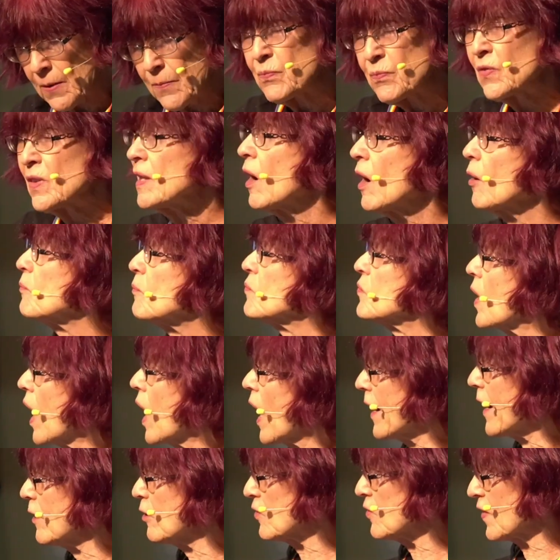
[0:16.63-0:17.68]
Now, I
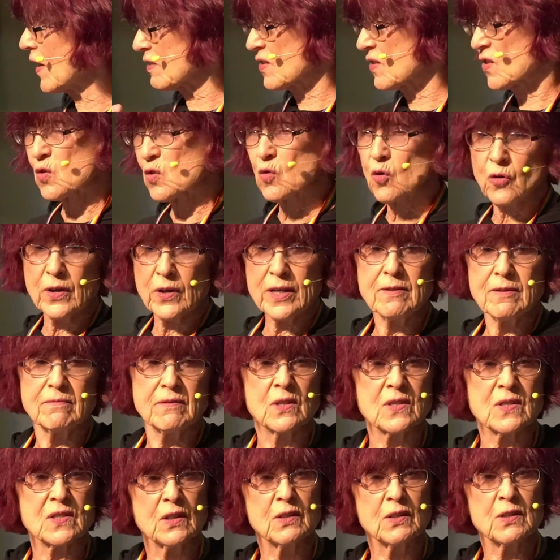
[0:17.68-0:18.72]
heard that story in
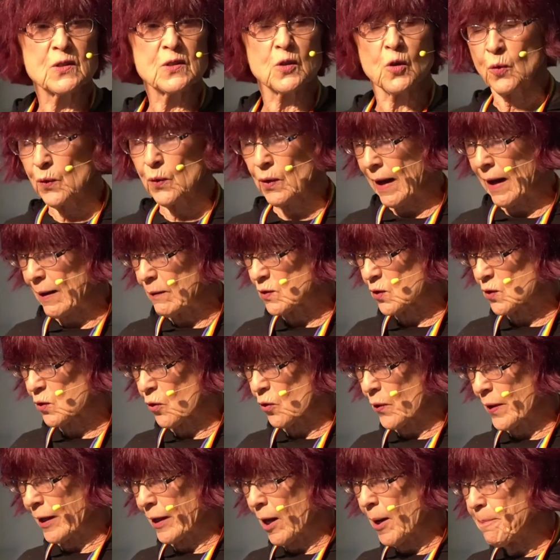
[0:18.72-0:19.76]
Sunday school when I was
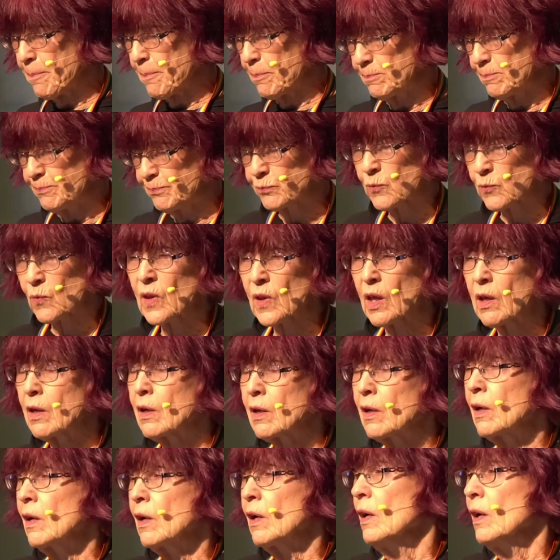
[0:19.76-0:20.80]
growing up.
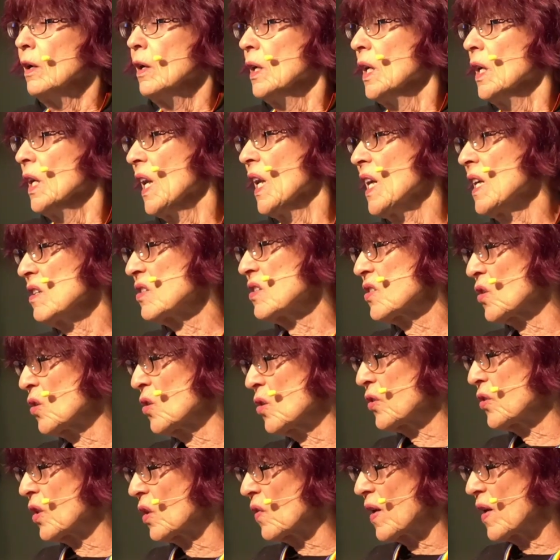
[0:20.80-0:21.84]
And I also heard
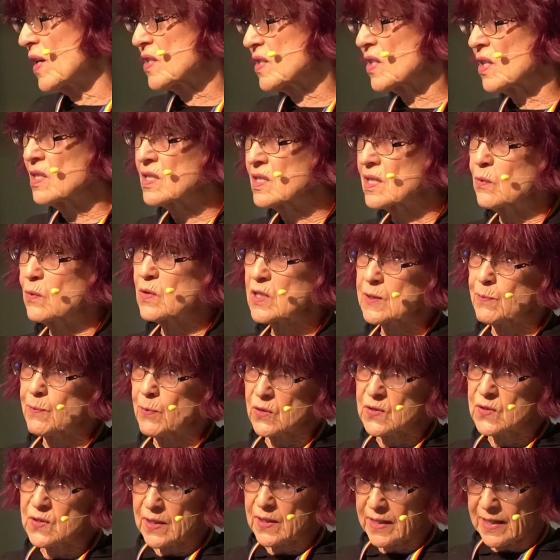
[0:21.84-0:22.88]
the lessons I was
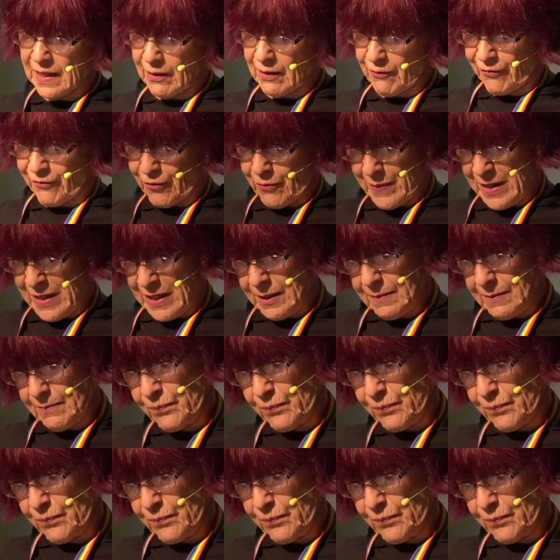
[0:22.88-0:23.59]
supposed to get from it.